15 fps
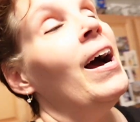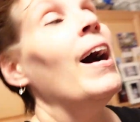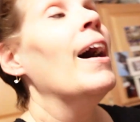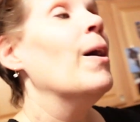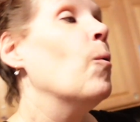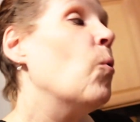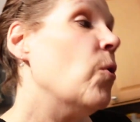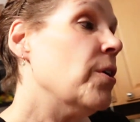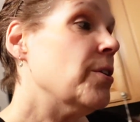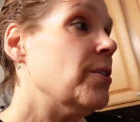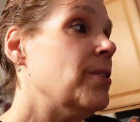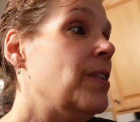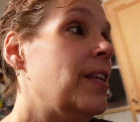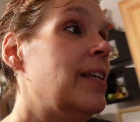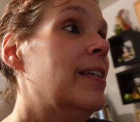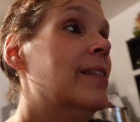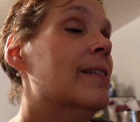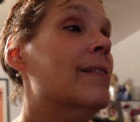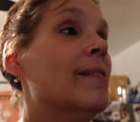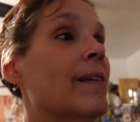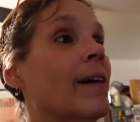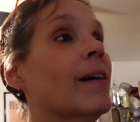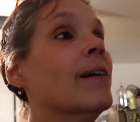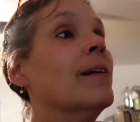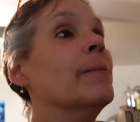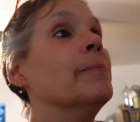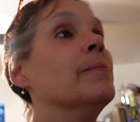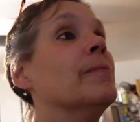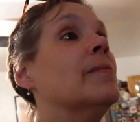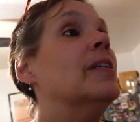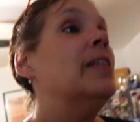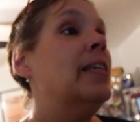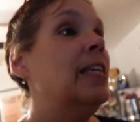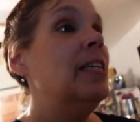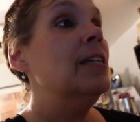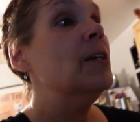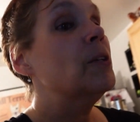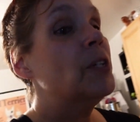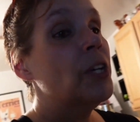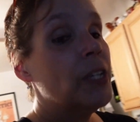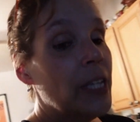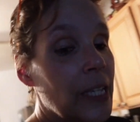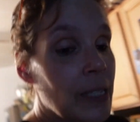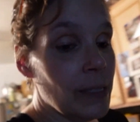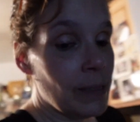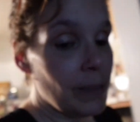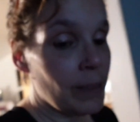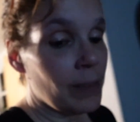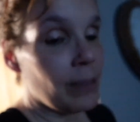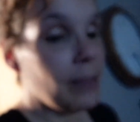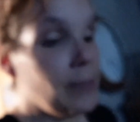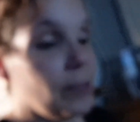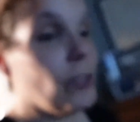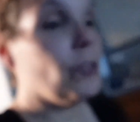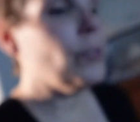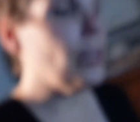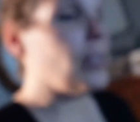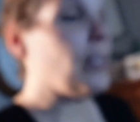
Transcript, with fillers: I ordered these um, keto cookies. Let's turn the